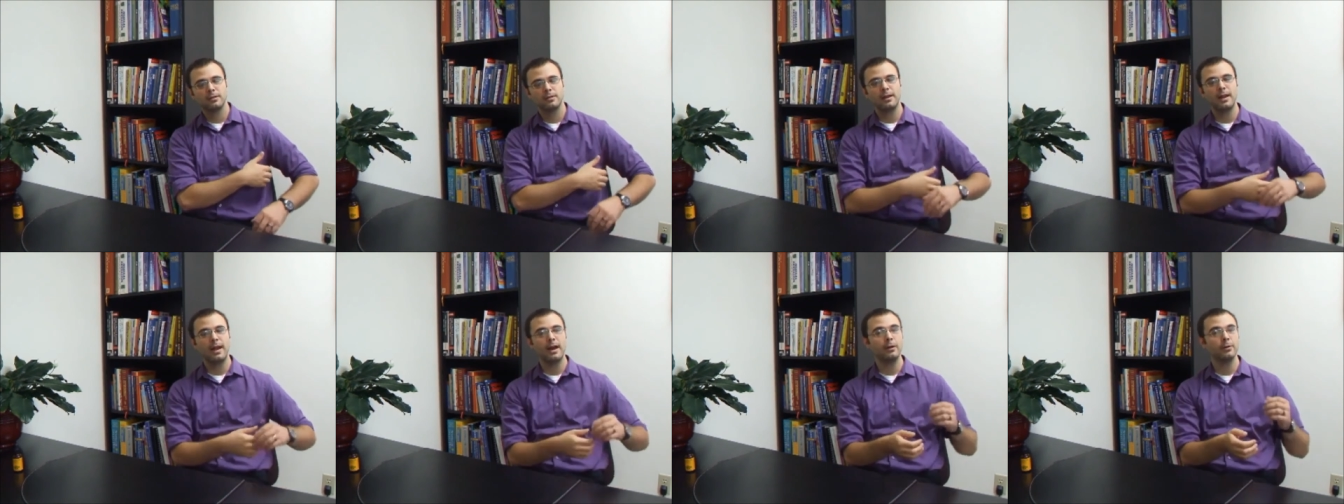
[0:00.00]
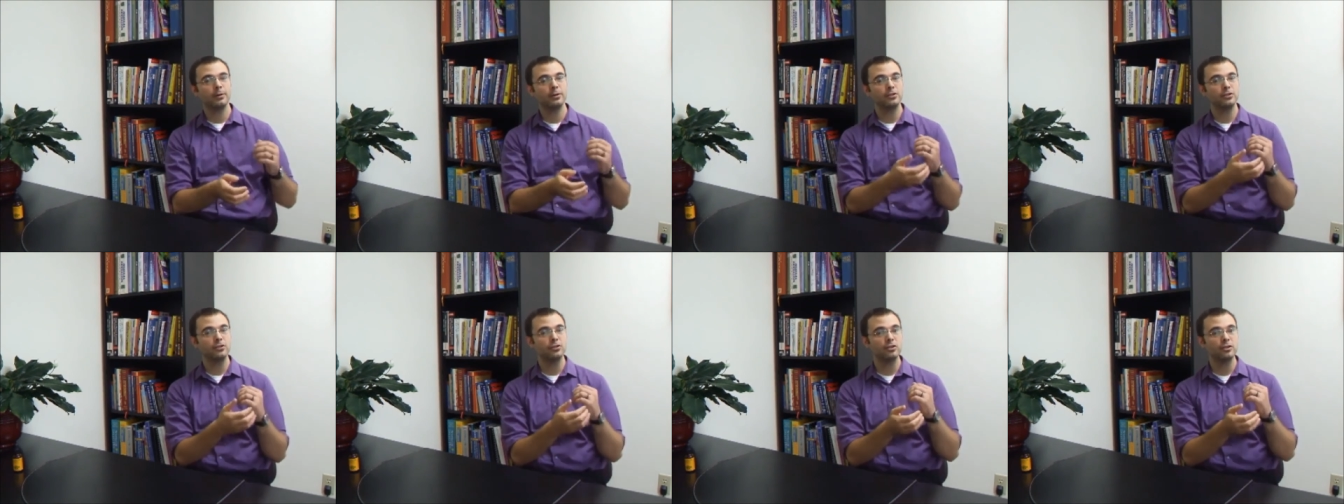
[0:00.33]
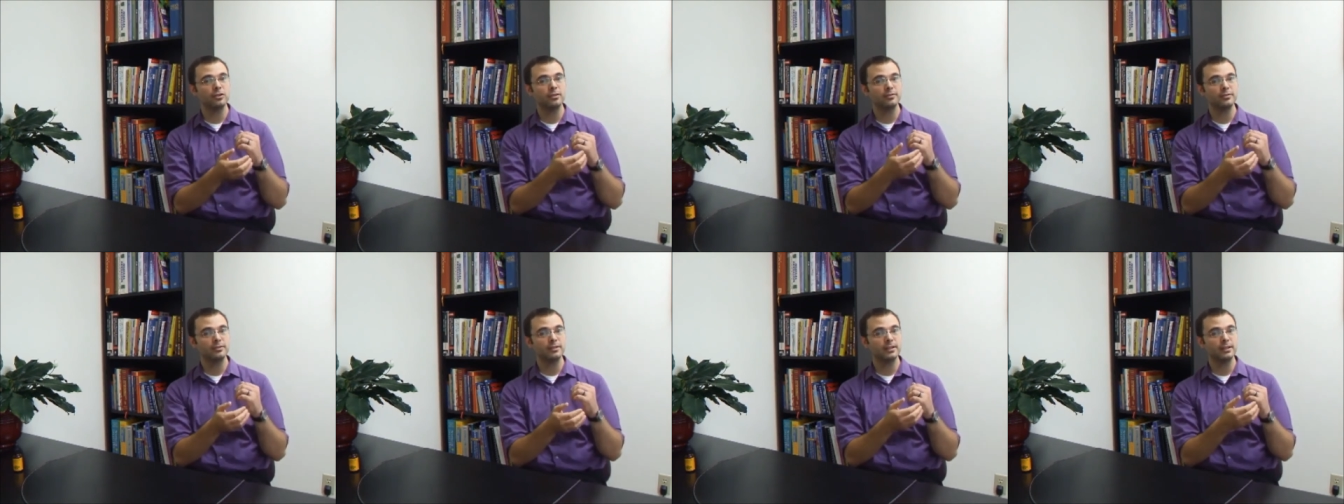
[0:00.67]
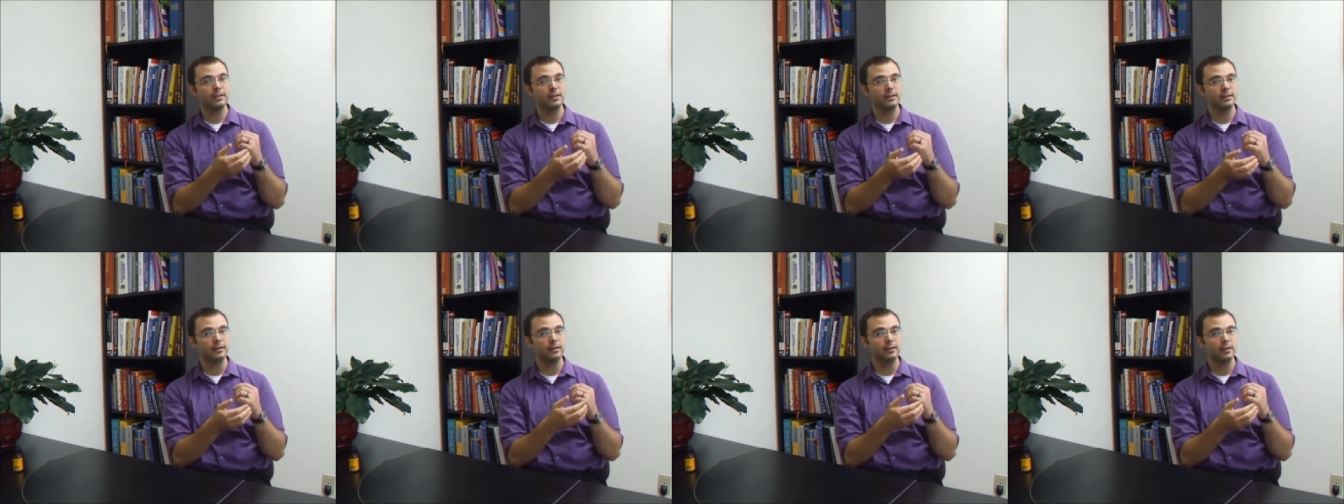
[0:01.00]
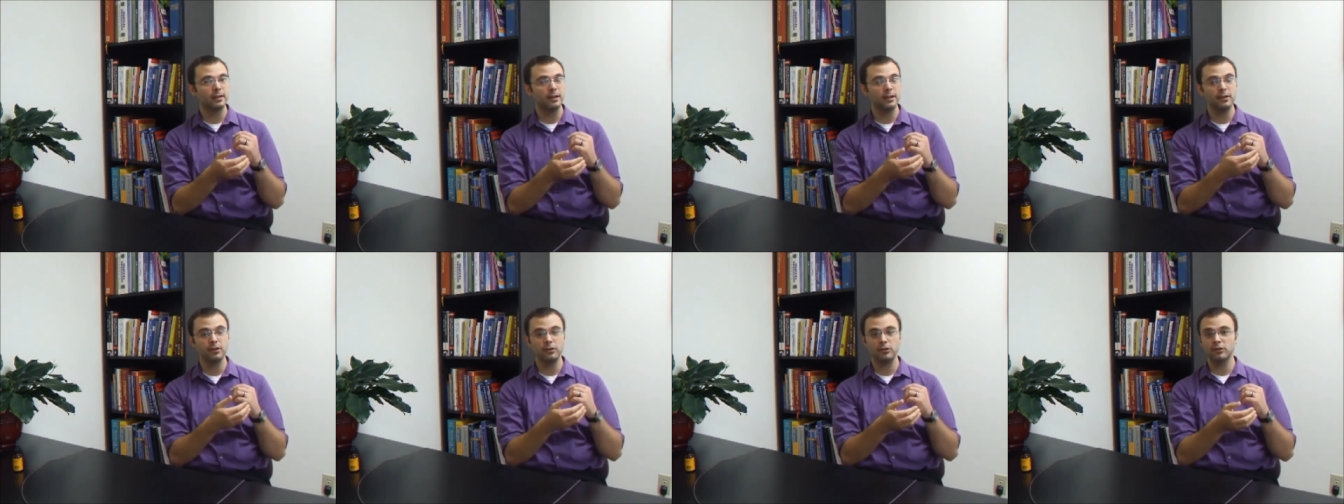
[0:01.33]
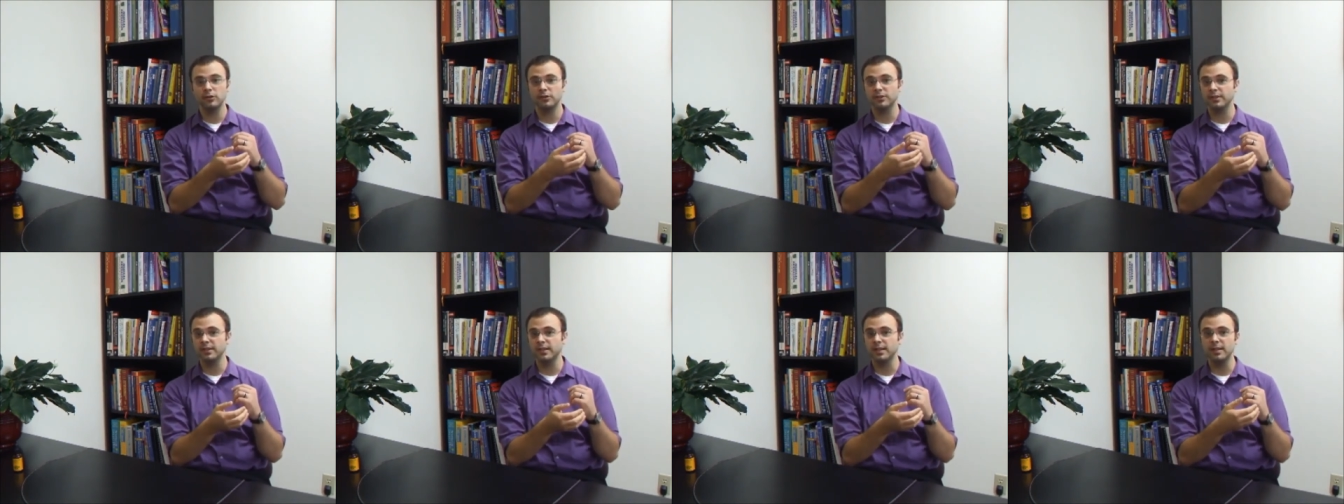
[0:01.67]
now it's shifting, and you
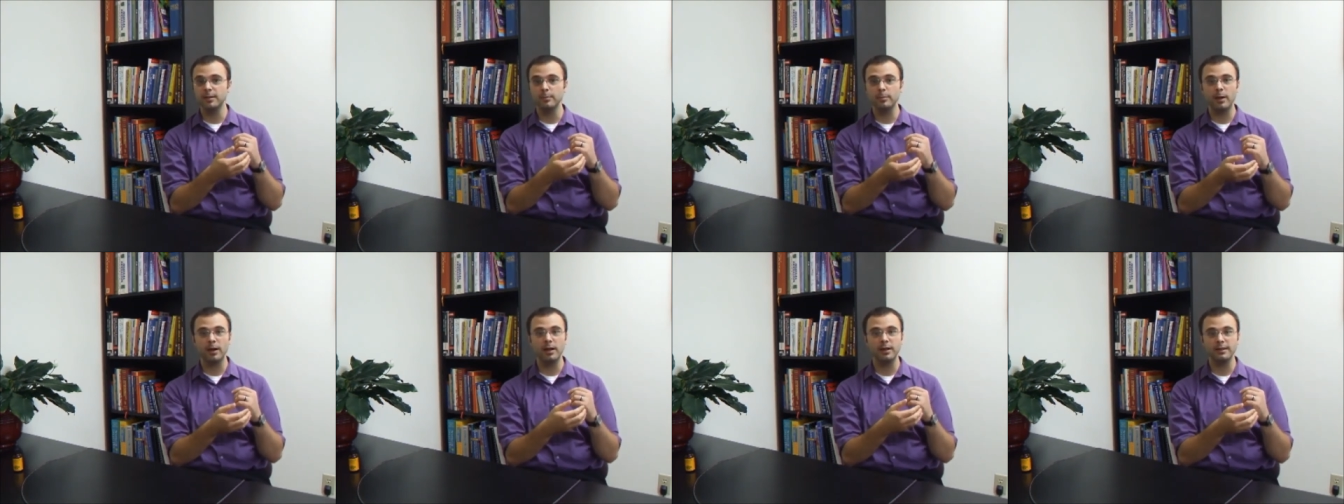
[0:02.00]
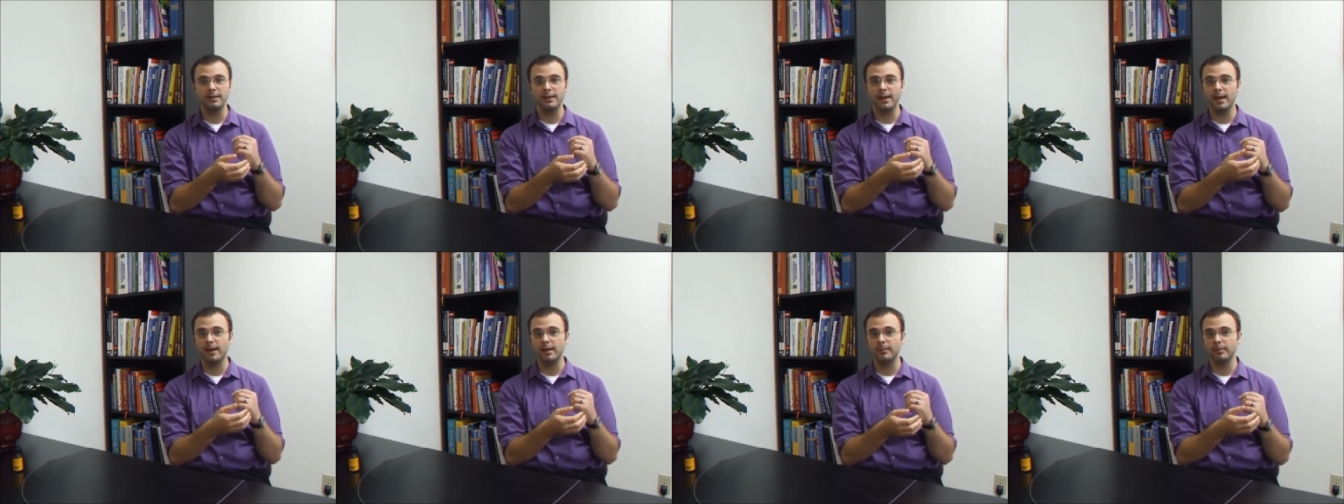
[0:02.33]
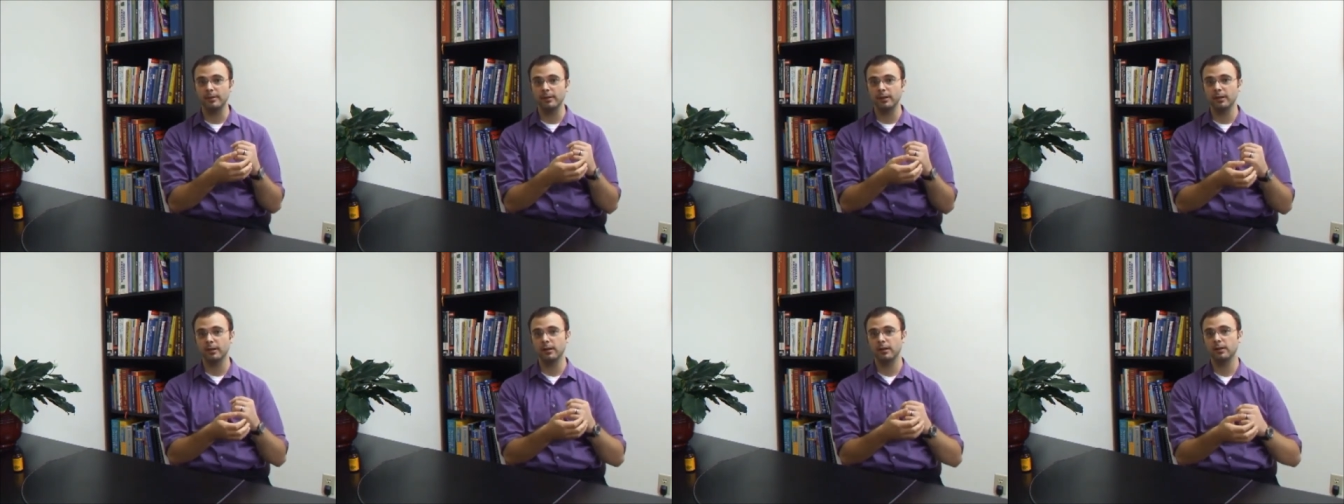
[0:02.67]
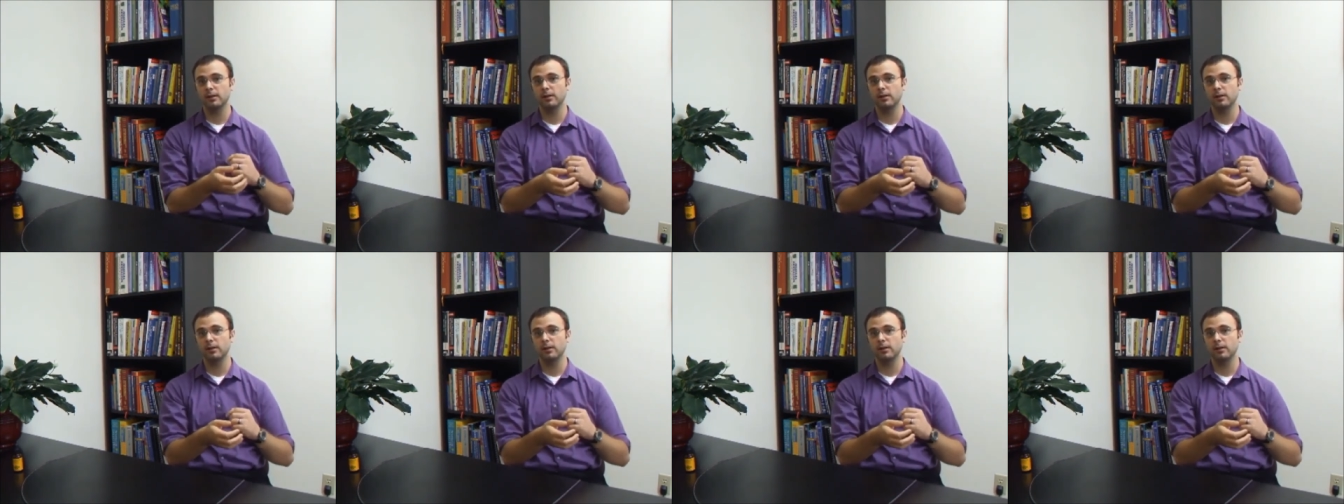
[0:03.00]
just keep on tapping,